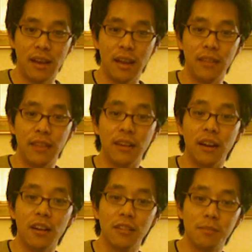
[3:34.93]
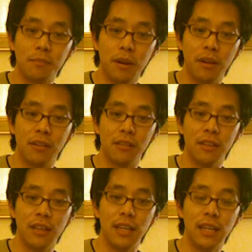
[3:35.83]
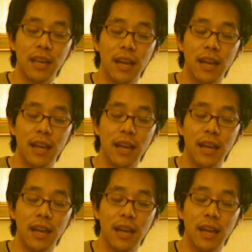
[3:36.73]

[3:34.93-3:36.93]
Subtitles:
and then the last part of the